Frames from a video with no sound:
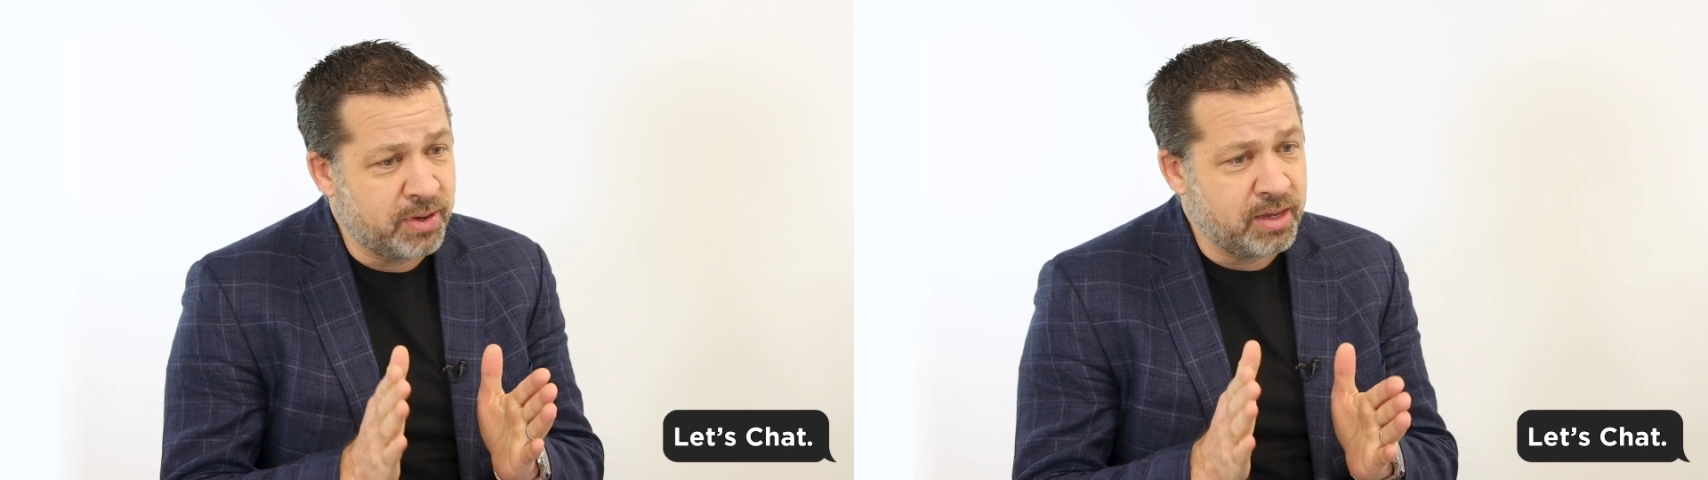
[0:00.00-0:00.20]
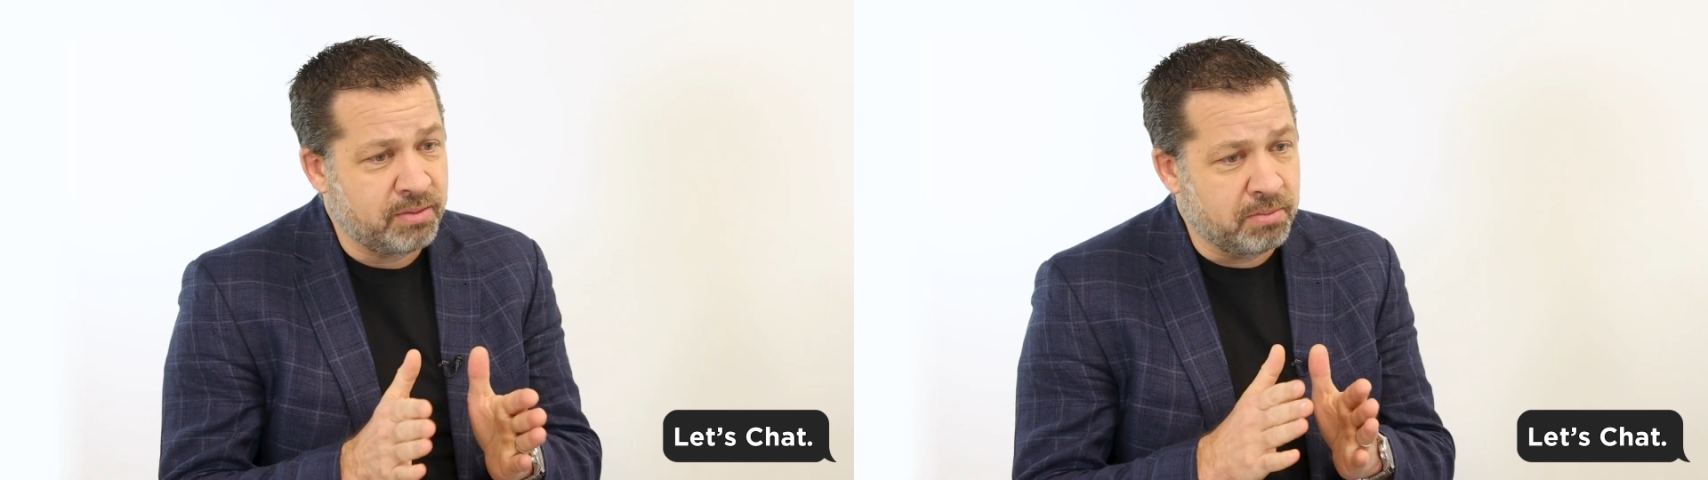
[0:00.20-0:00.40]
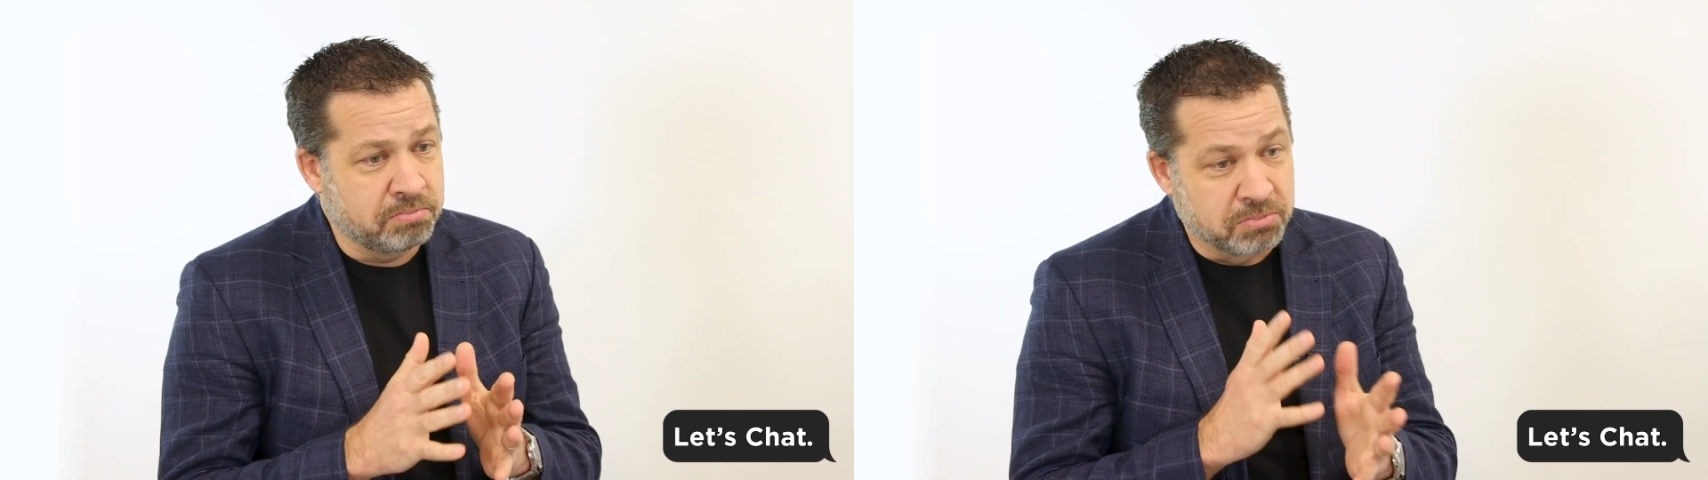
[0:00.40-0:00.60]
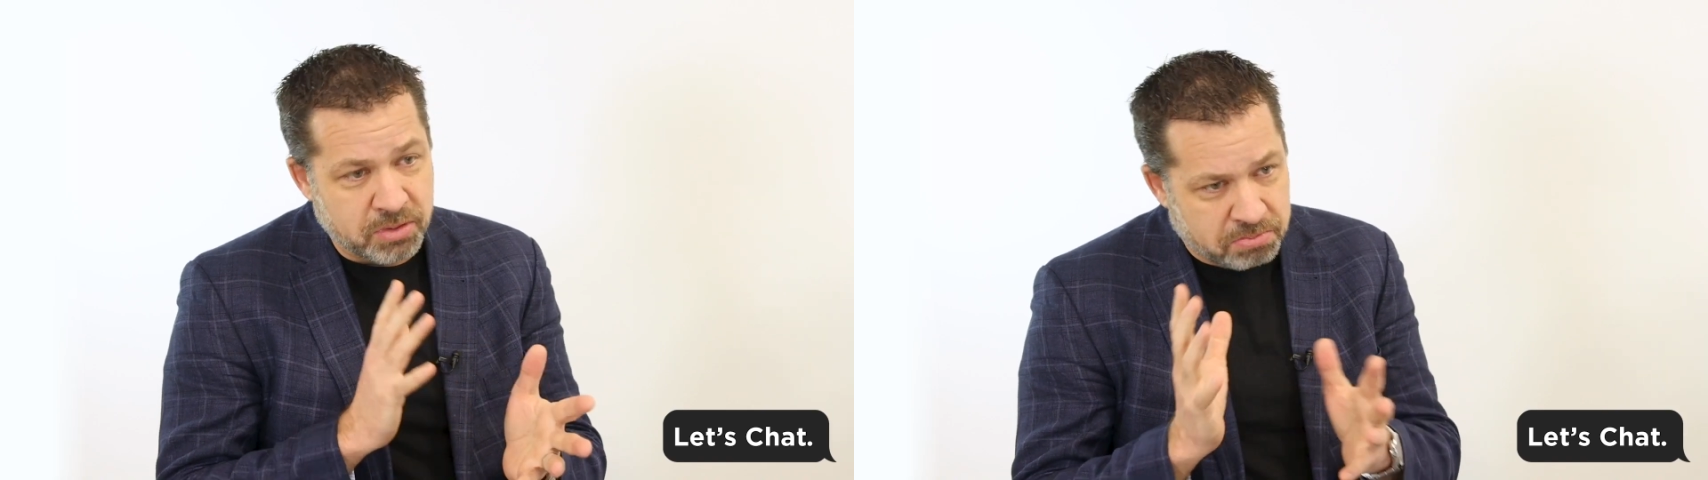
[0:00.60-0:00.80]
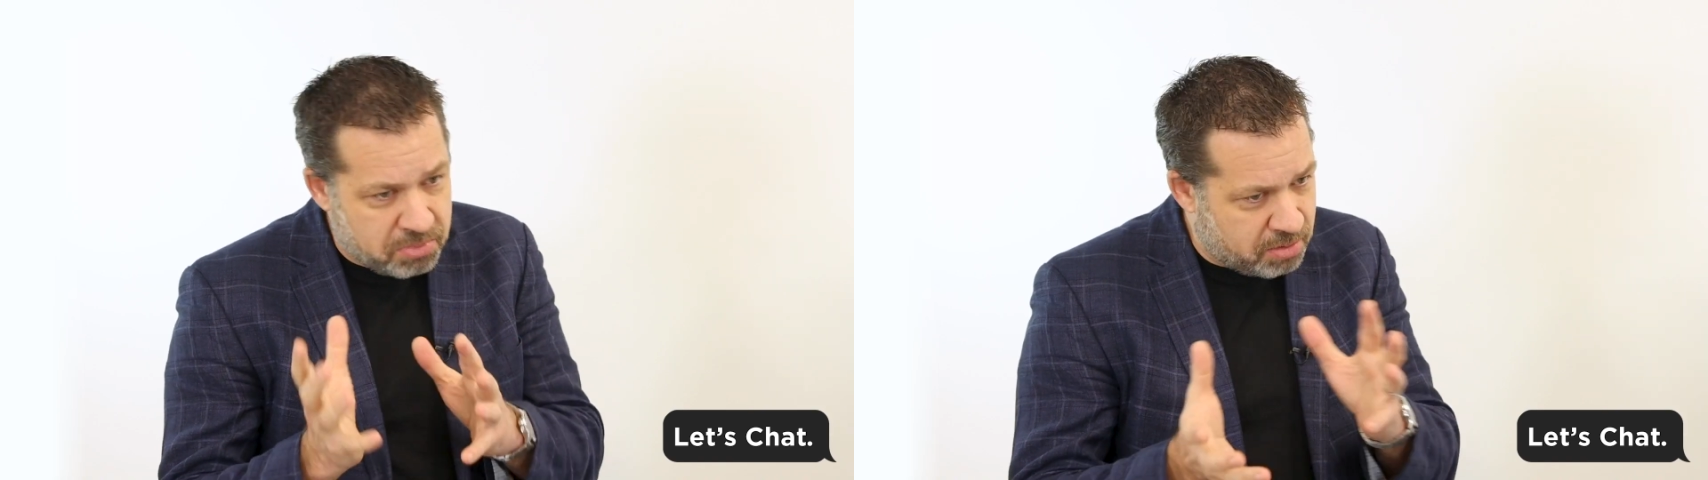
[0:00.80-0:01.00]
we
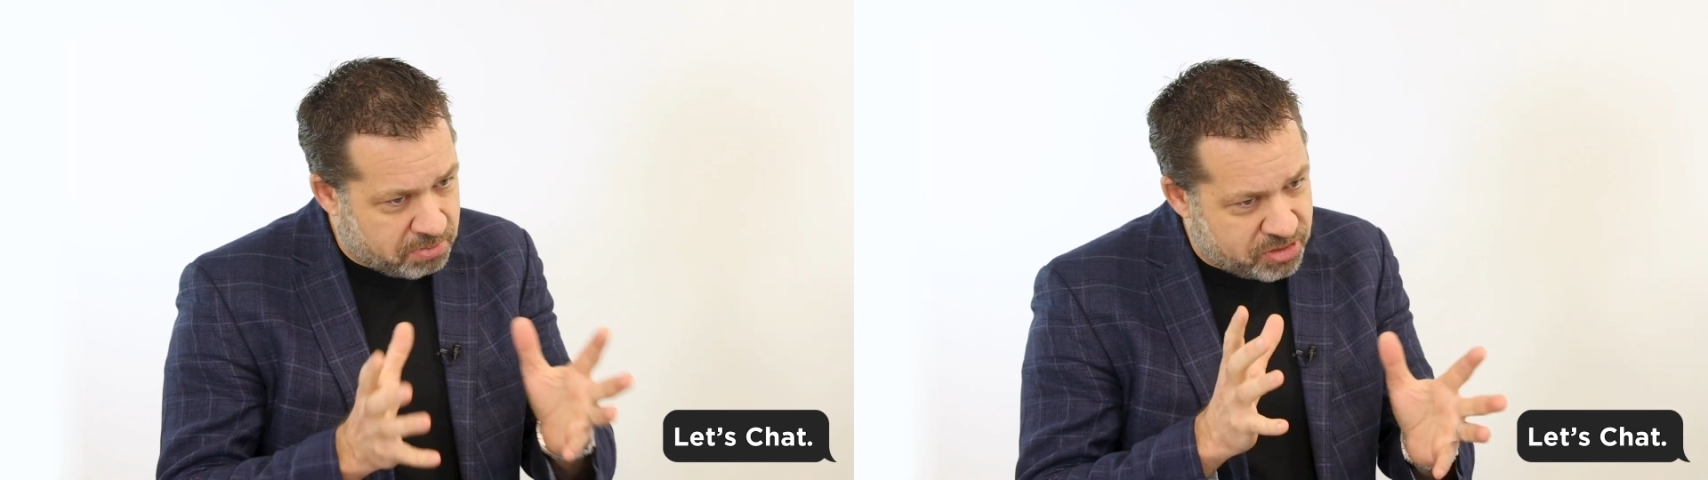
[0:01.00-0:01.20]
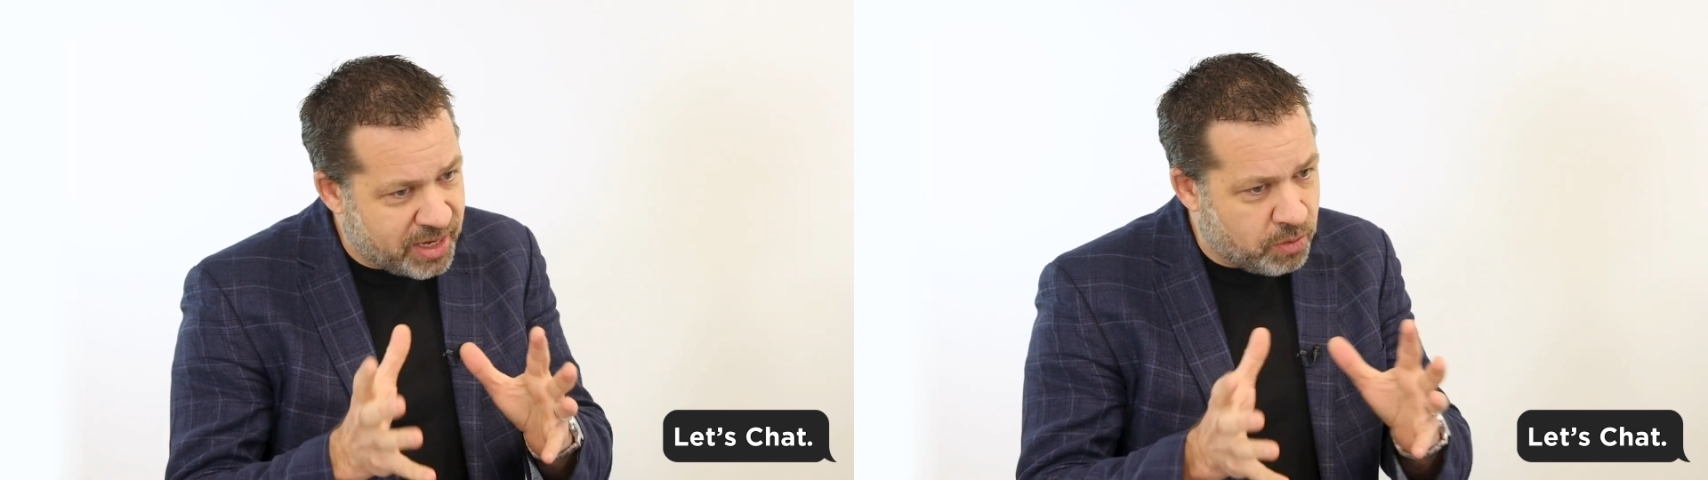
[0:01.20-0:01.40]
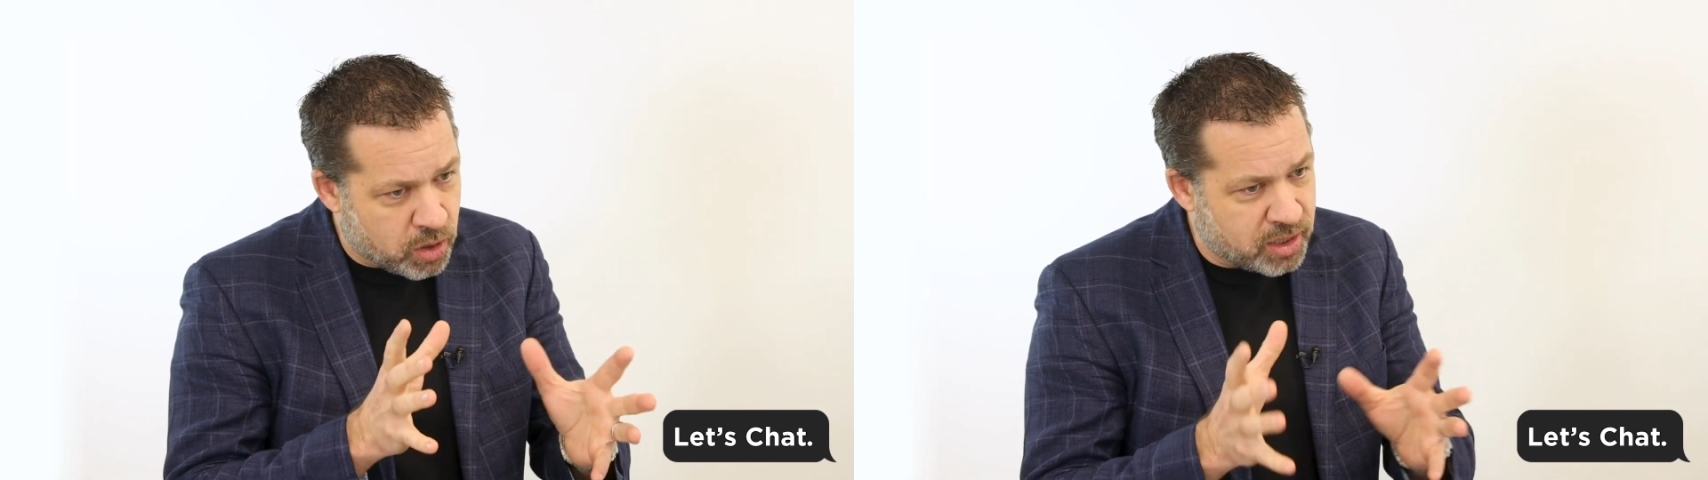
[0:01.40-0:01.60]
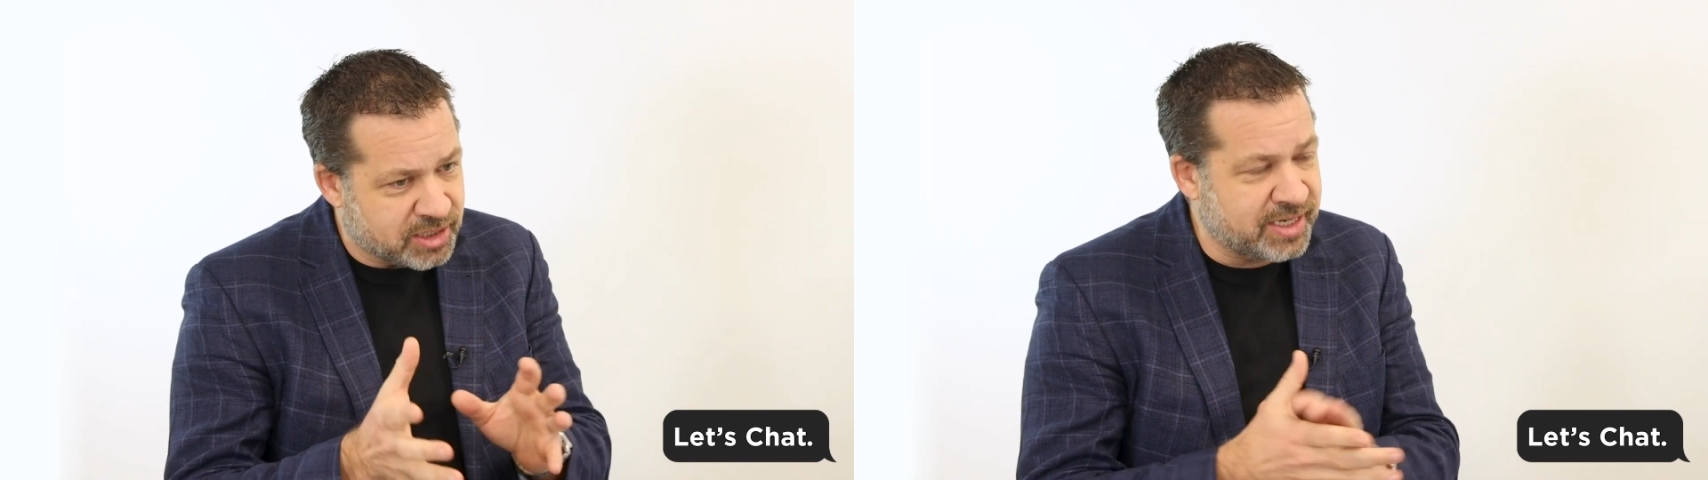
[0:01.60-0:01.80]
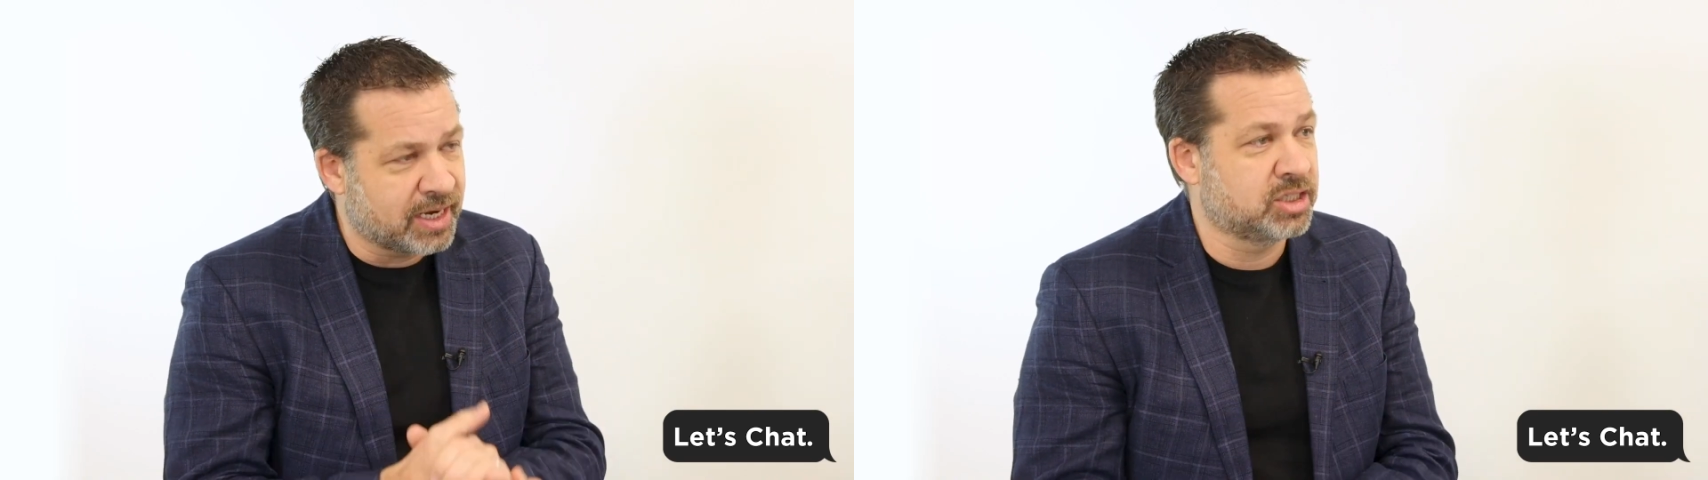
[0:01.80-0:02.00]
think we're going
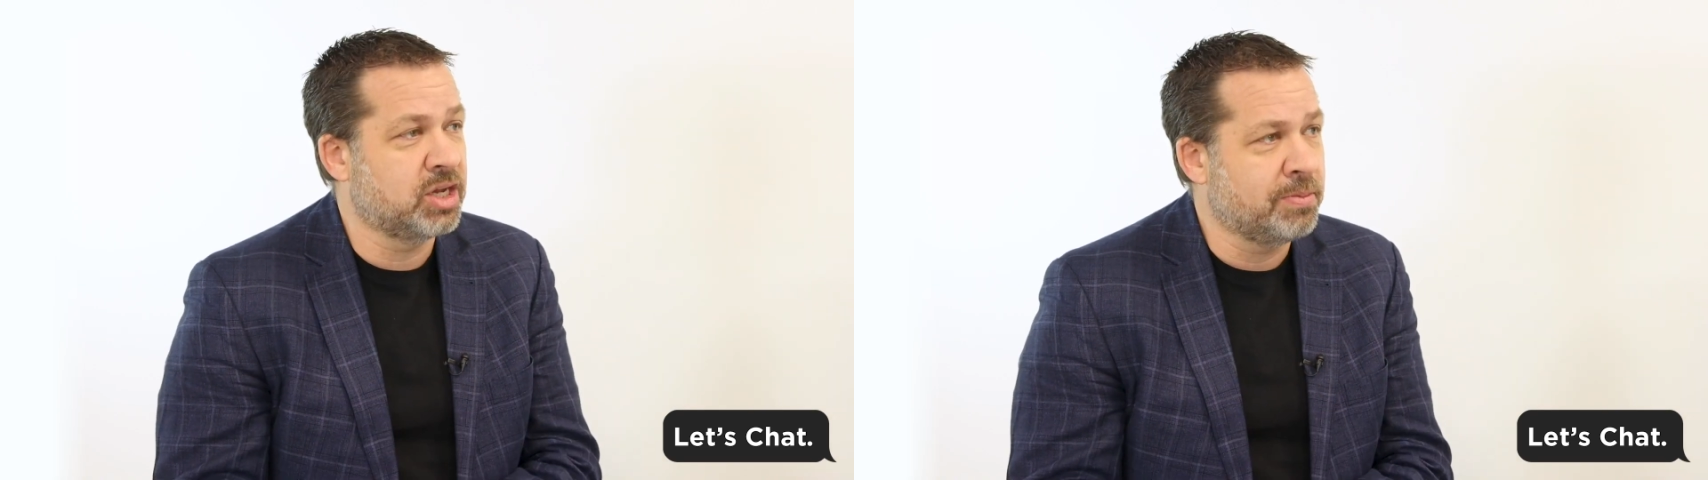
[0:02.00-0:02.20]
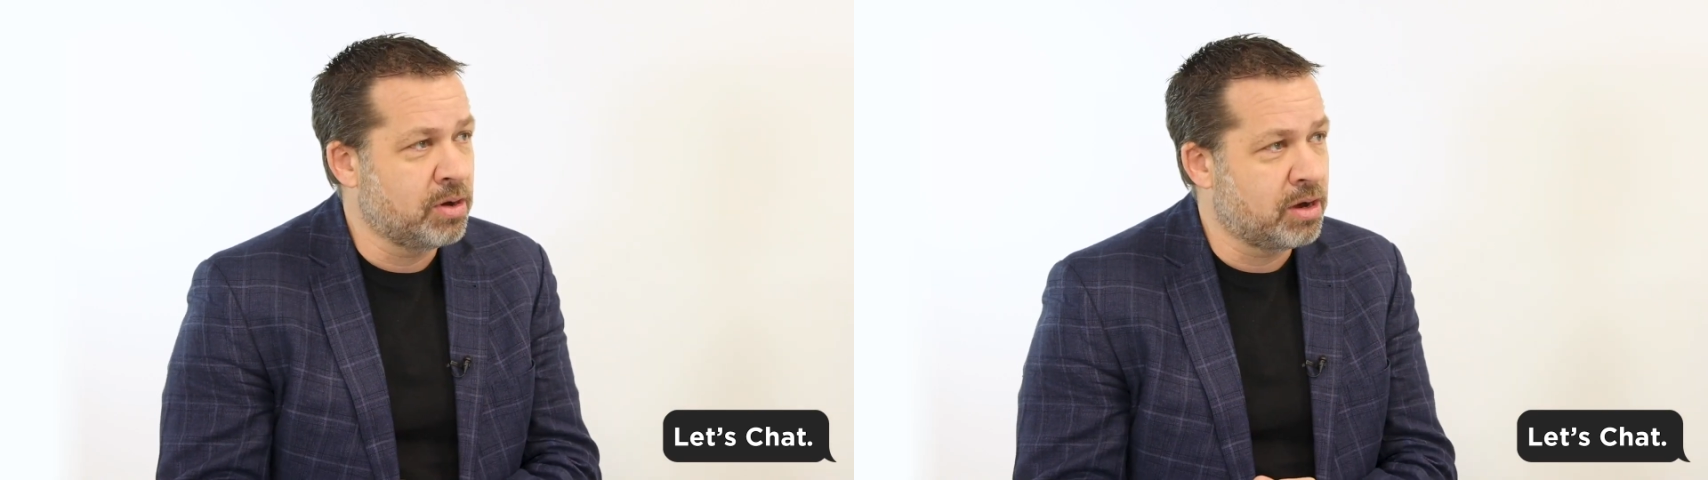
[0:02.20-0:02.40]
to settle somewhere